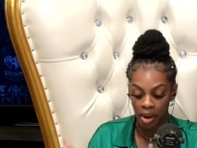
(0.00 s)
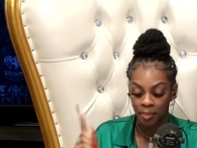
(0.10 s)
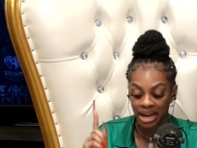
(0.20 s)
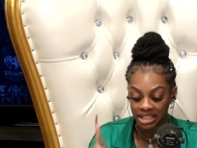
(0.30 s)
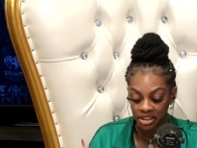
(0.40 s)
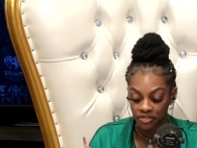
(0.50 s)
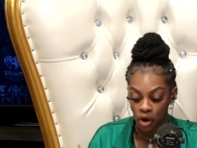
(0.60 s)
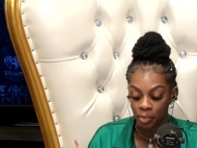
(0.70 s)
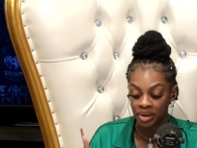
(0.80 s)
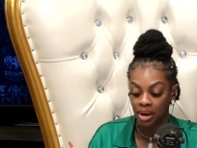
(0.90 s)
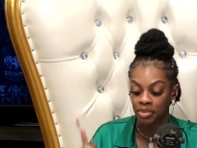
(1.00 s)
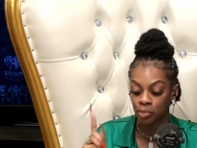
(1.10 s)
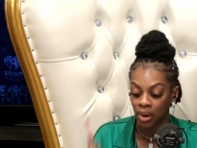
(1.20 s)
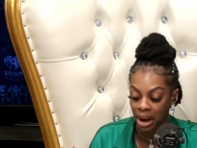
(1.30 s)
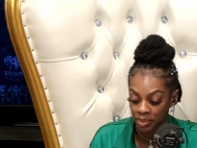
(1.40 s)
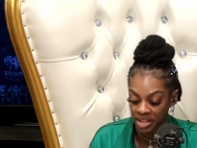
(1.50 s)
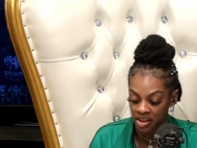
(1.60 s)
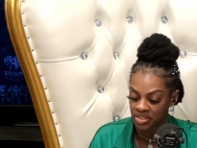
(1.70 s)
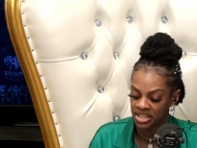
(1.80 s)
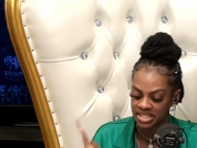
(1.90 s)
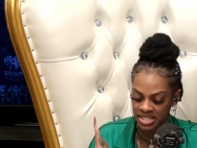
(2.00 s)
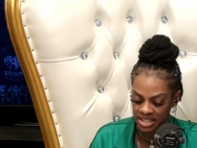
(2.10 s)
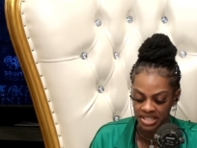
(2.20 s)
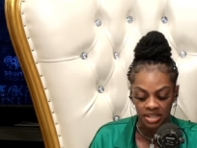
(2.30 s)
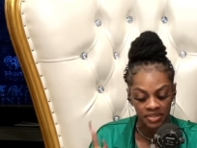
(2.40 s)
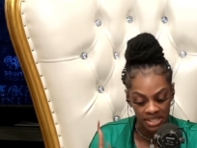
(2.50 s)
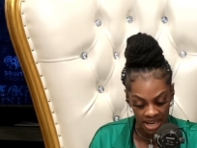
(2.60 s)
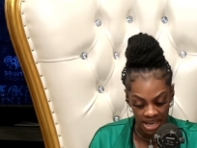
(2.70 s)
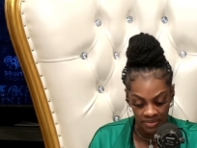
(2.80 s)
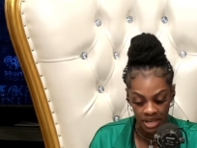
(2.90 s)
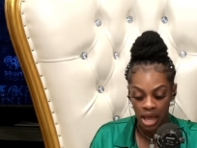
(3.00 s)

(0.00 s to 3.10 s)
by default, become the property of the descendants of slaves.